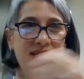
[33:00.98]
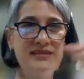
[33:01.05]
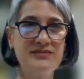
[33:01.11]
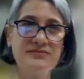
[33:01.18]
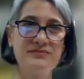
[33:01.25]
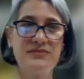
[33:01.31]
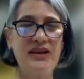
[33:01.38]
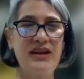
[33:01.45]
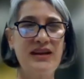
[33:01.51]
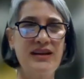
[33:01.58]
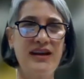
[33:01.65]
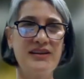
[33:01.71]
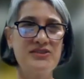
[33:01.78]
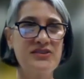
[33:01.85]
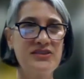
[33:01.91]
But
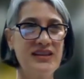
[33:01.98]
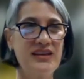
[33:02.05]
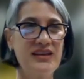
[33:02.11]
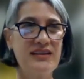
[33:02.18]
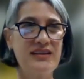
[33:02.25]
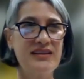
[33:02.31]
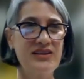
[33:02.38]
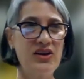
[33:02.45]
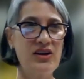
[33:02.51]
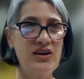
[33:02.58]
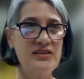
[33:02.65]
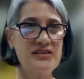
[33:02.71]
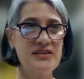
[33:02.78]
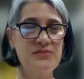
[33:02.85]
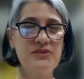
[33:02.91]
I took the
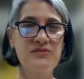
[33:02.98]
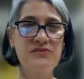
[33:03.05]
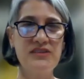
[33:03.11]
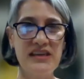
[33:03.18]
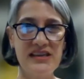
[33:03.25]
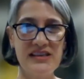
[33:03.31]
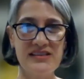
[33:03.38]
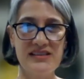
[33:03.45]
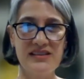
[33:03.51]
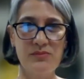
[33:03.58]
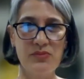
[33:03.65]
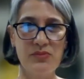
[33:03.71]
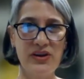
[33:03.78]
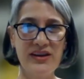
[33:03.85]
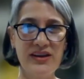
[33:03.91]
concept of yeast and
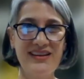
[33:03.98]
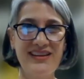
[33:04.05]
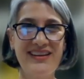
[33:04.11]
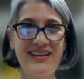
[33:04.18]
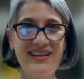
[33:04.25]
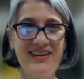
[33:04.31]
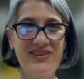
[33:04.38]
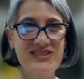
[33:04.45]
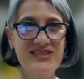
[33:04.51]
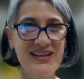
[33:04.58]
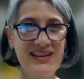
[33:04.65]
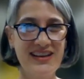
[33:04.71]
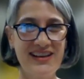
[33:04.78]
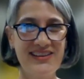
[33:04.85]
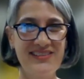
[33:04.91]
bread, which I
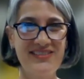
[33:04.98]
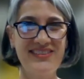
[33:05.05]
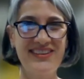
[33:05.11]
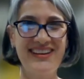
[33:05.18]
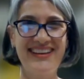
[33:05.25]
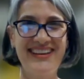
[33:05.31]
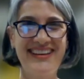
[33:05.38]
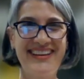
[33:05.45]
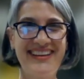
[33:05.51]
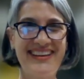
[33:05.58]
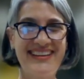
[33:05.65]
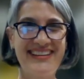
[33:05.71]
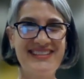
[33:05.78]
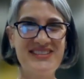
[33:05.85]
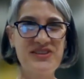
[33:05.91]
love.
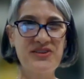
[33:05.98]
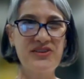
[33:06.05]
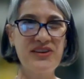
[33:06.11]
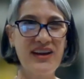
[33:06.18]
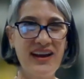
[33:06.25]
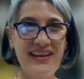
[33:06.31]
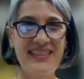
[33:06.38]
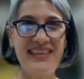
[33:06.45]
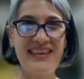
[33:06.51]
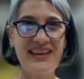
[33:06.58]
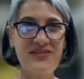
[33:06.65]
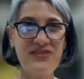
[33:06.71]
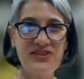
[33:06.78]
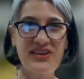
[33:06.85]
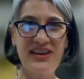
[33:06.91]
And so I think
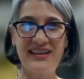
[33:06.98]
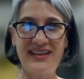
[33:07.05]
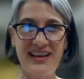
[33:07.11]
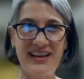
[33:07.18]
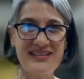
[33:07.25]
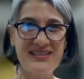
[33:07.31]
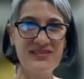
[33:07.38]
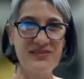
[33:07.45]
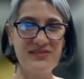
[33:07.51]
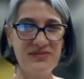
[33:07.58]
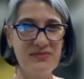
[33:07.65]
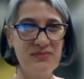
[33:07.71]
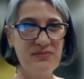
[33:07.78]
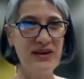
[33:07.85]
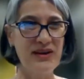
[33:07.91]
if you get lots of
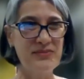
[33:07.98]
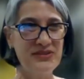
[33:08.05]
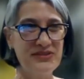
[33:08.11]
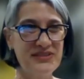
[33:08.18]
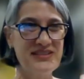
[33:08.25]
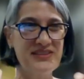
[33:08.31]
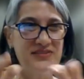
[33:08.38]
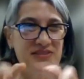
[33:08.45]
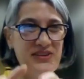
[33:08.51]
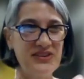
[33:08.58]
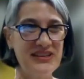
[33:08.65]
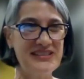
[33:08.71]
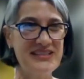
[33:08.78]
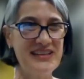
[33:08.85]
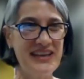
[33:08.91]
bubbles of
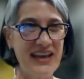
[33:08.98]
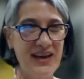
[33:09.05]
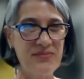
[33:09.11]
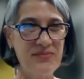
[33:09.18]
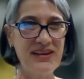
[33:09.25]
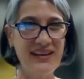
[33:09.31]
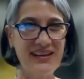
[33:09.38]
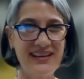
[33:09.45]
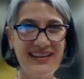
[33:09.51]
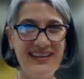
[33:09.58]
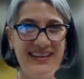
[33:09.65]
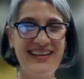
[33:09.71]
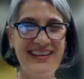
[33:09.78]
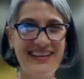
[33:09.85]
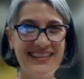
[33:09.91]
unity happening,
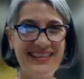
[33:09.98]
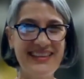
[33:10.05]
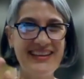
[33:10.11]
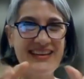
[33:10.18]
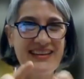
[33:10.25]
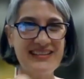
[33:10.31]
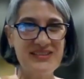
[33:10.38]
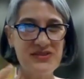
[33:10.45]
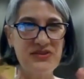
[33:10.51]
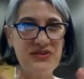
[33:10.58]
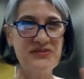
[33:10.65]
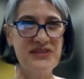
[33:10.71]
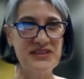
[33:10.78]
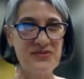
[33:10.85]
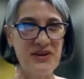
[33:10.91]
then it sort of
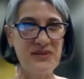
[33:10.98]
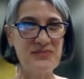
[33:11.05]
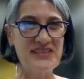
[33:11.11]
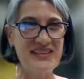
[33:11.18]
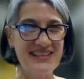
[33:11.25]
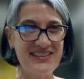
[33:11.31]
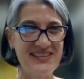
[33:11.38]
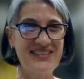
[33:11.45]
disrupts it.